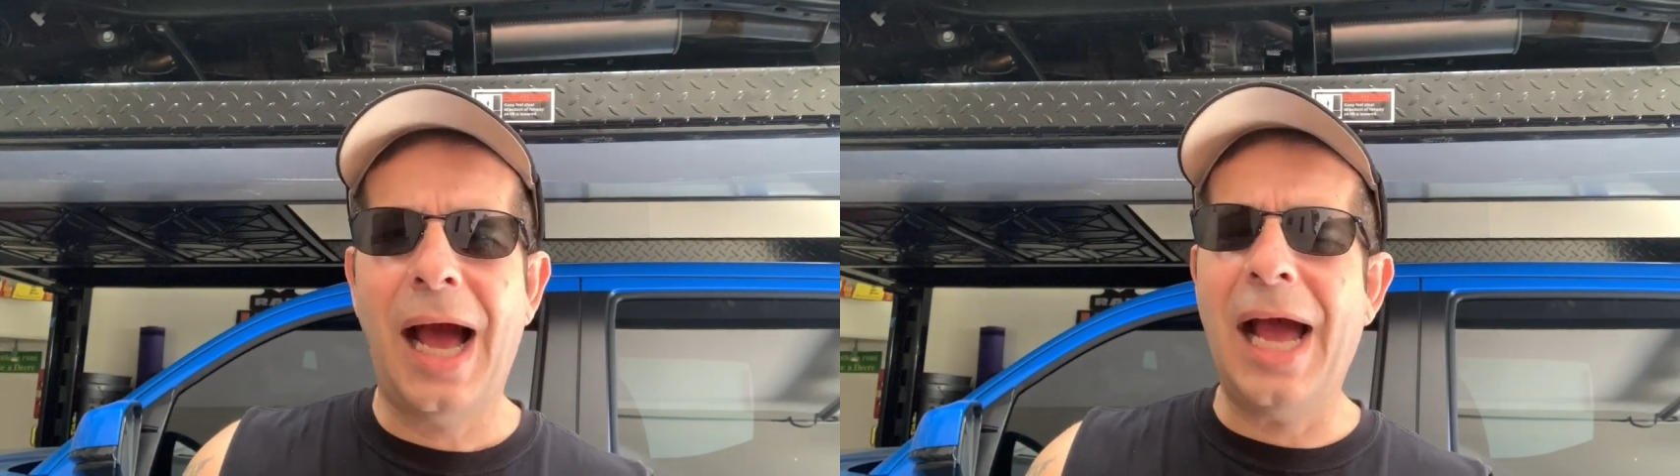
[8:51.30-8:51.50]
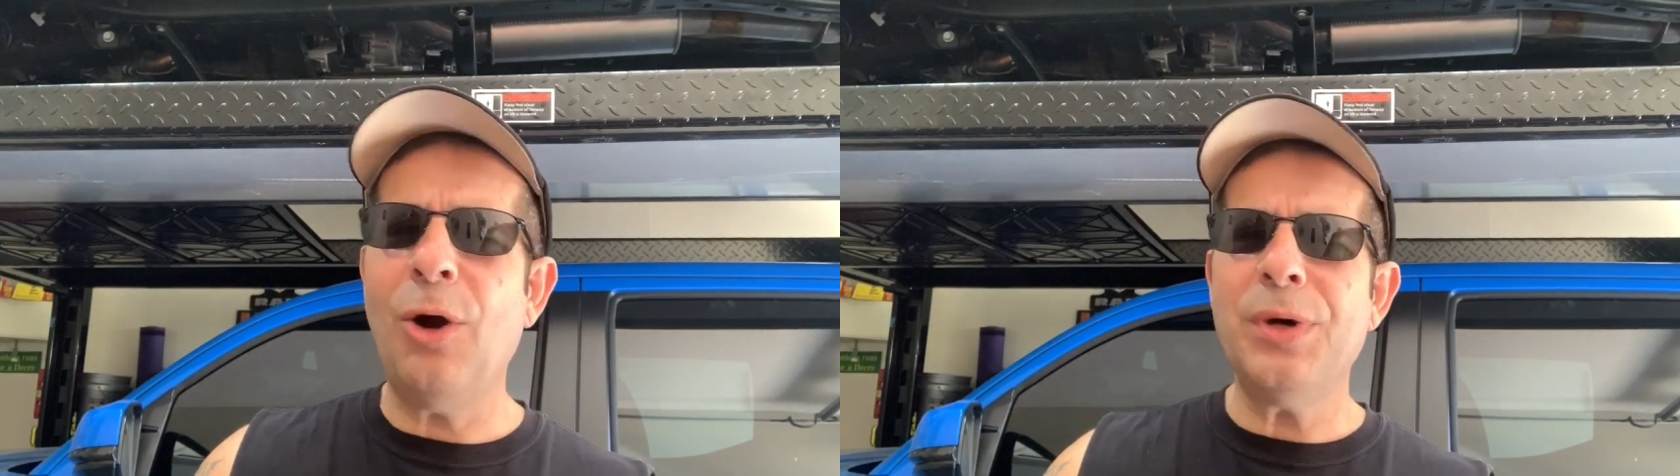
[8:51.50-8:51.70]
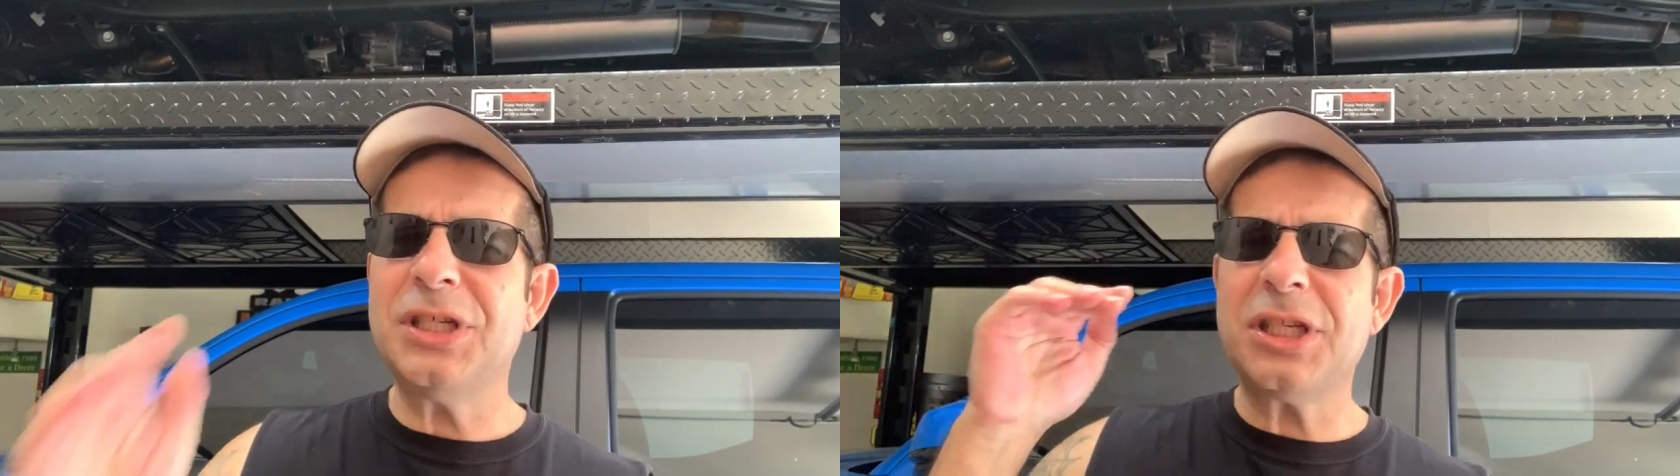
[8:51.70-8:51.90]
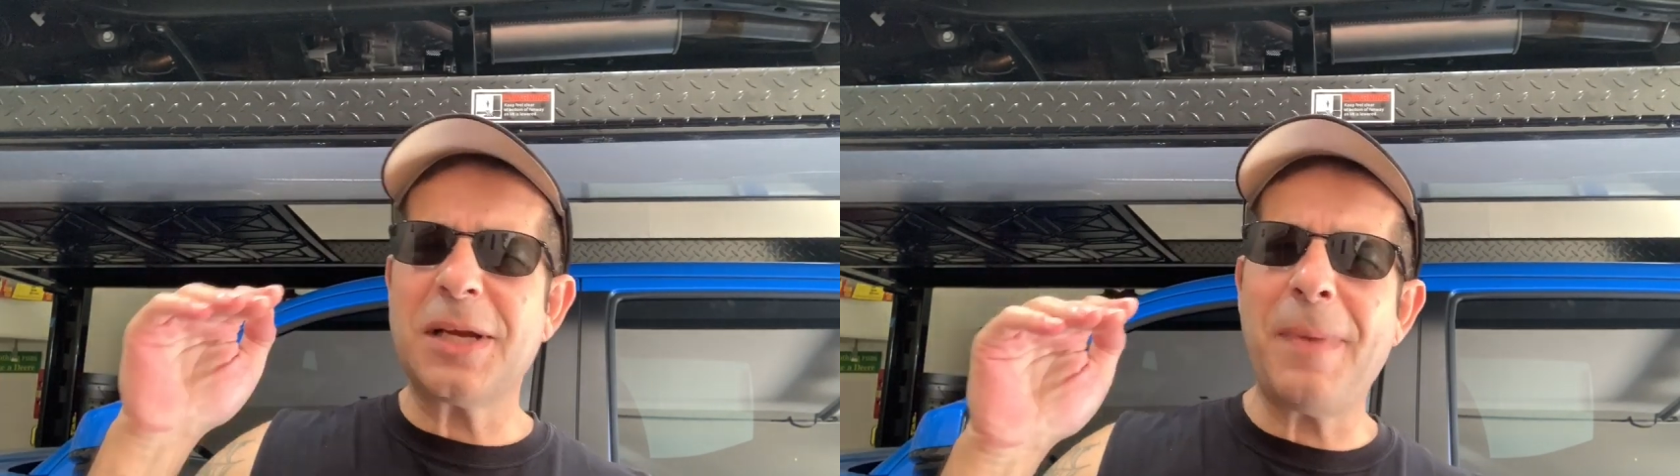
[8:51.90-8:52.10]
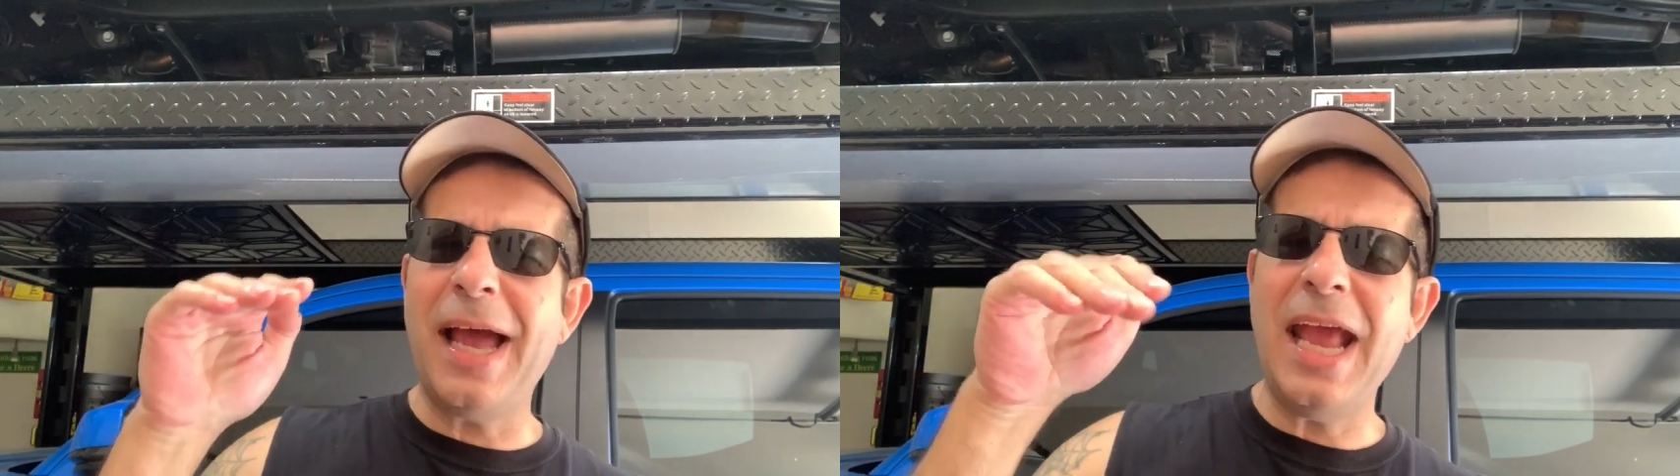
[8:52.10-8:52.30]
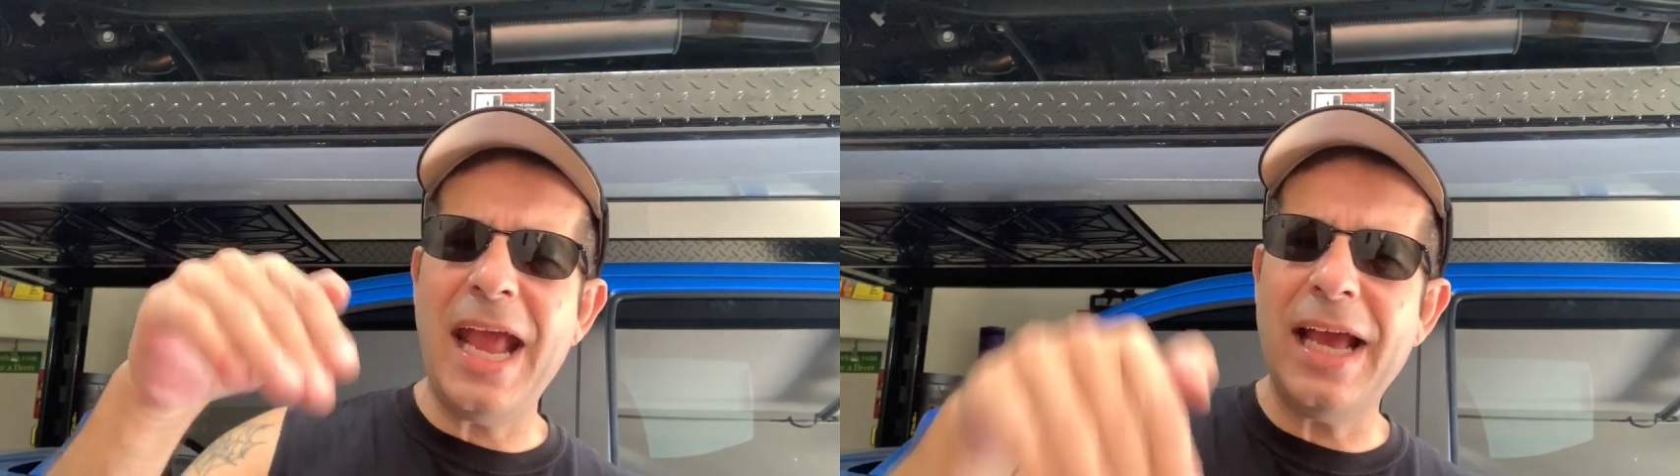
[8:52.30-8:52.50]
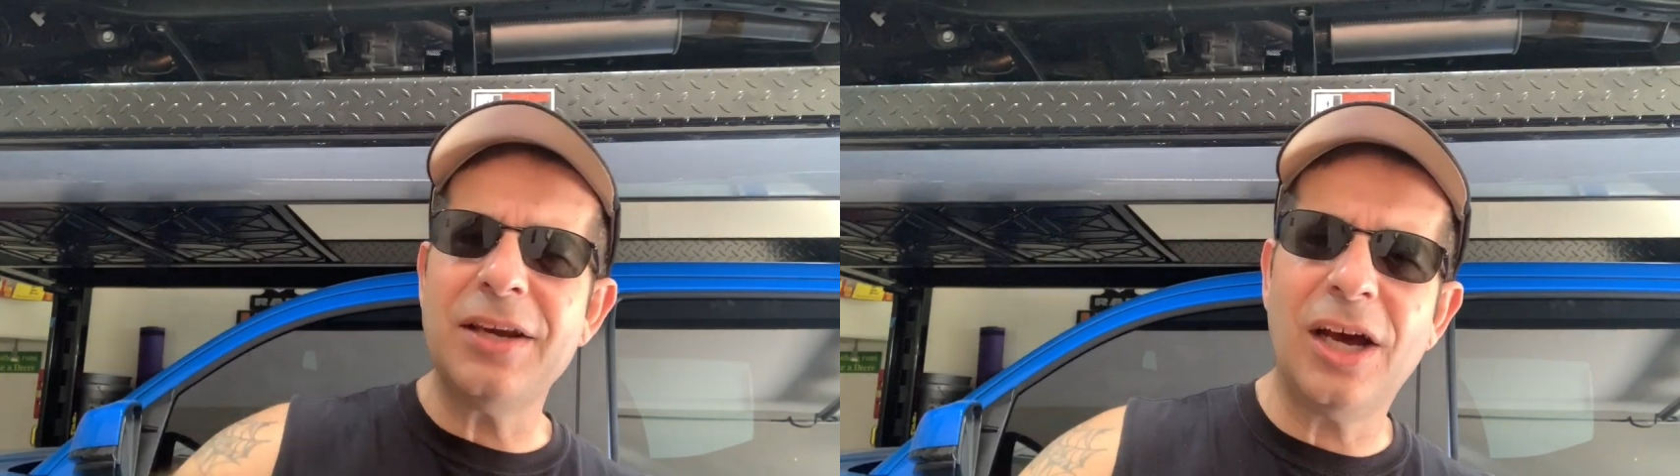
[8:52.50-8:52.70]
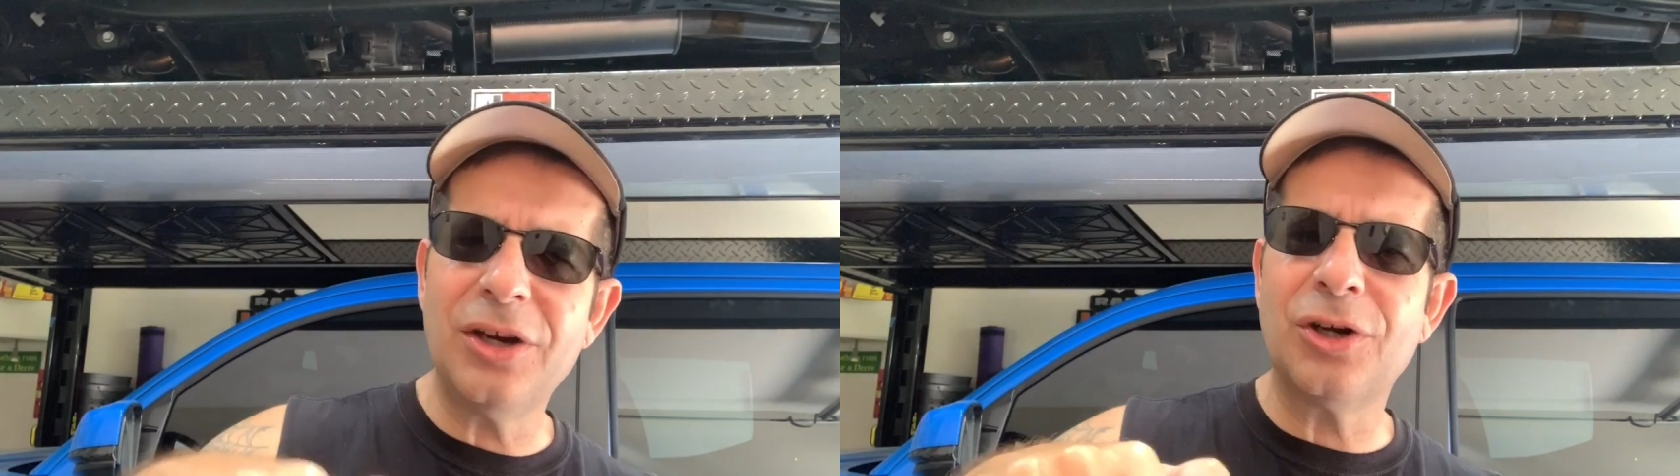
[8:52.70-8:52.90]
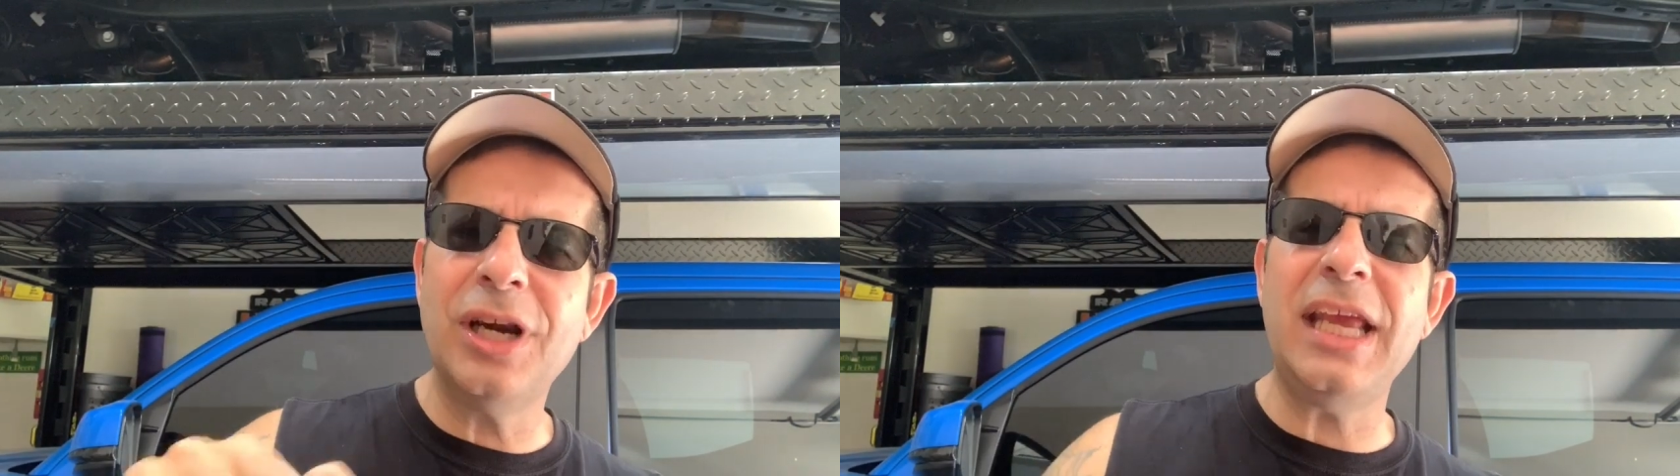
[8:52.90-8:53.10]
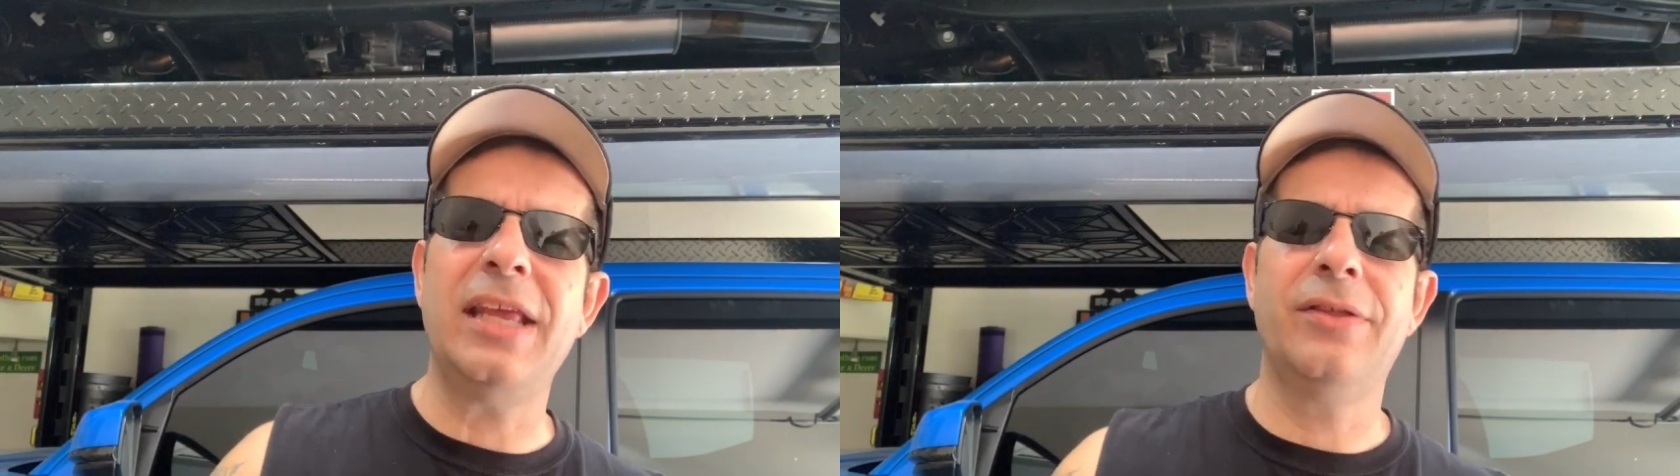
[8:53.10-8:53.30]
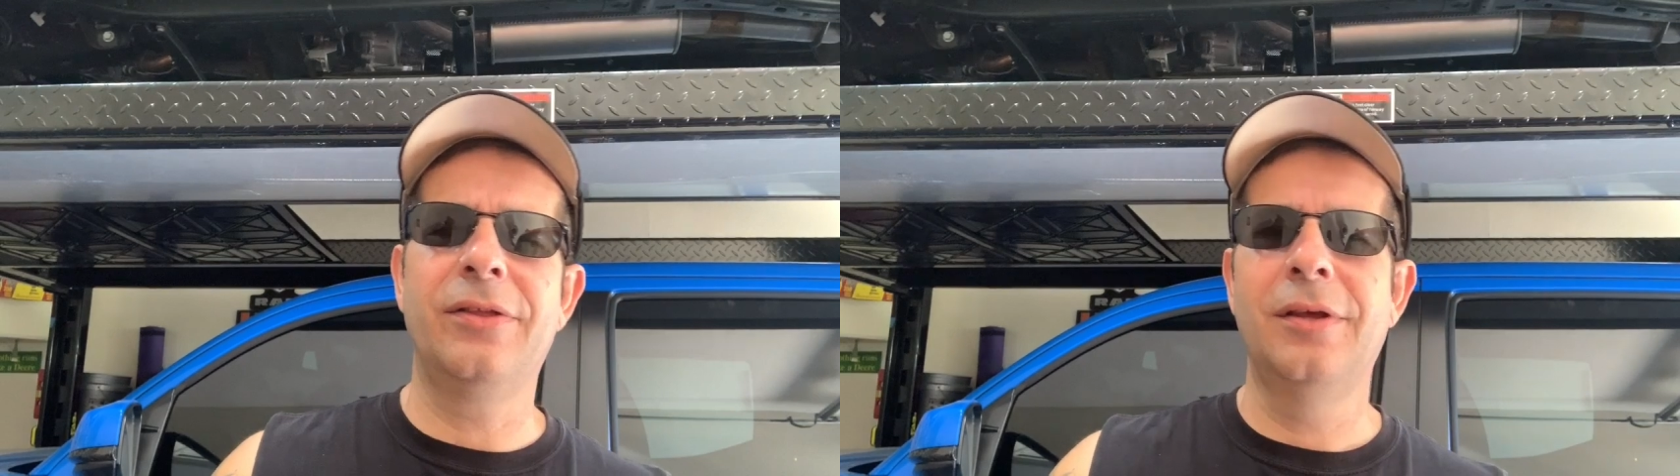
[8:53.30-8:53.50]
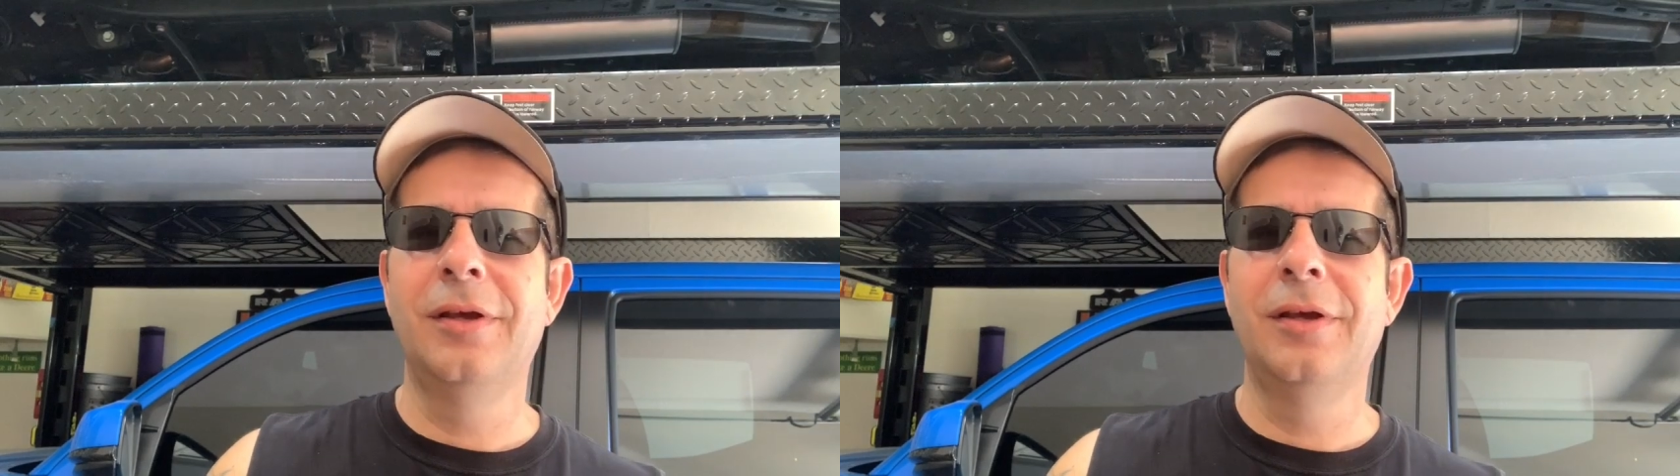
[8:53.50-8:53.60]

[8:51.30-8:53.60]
I always stick my hand underneath.